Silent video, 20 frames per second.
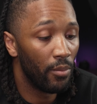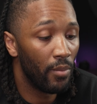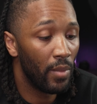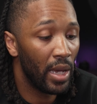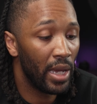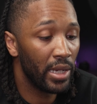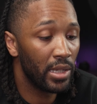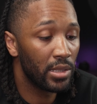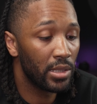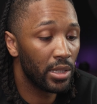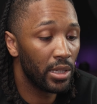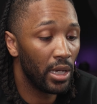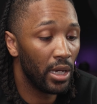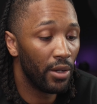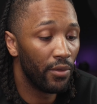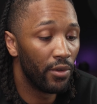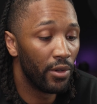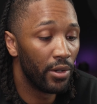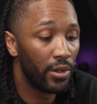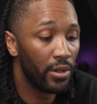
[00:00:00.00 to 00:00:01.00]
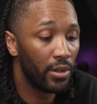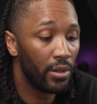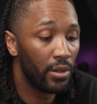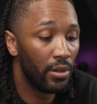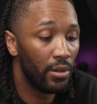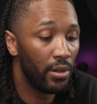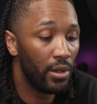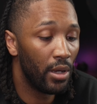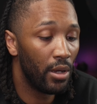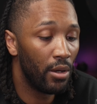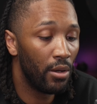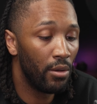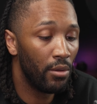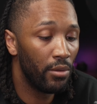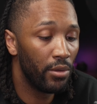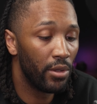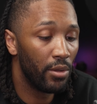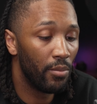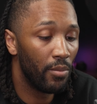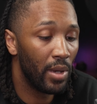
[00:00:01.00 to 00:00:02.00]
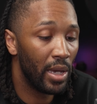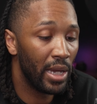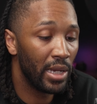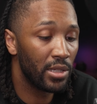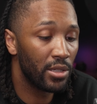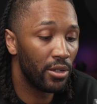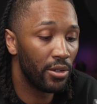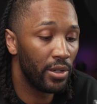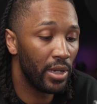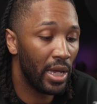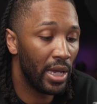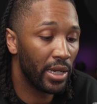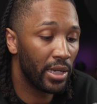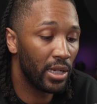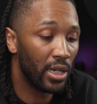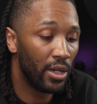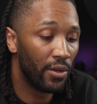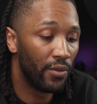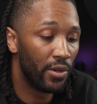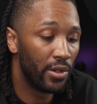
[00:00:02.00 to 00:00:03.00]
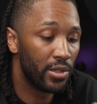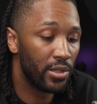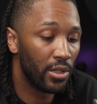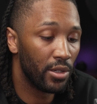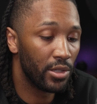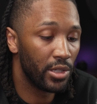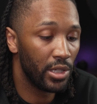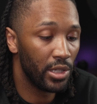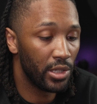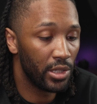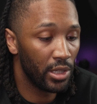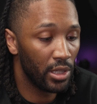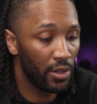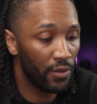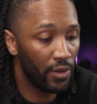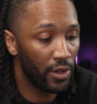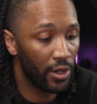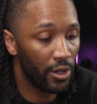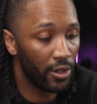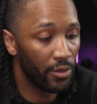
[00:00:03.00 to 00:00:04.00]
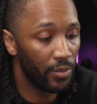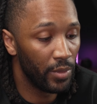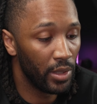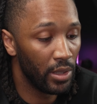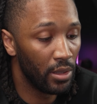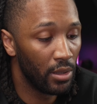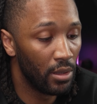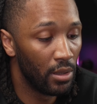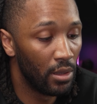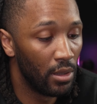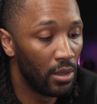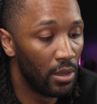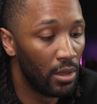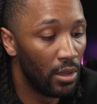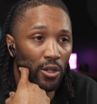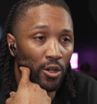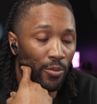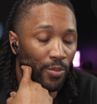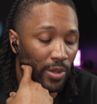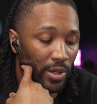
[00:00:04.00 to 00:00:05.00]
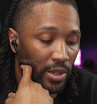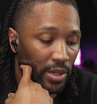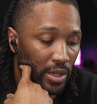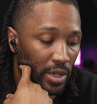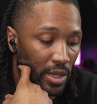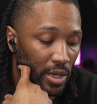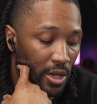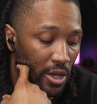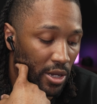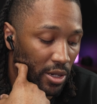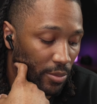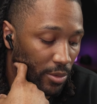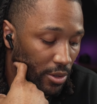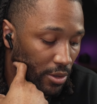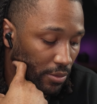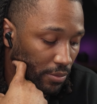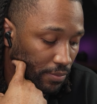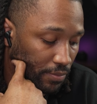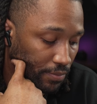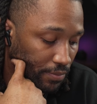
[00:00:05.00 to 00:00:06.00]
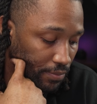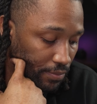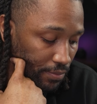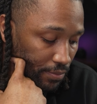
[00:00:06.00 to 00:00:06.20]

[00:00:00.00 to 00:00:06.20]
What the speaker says: mics covered? No, the mics are not covered, so she should have heard me. Open Audible.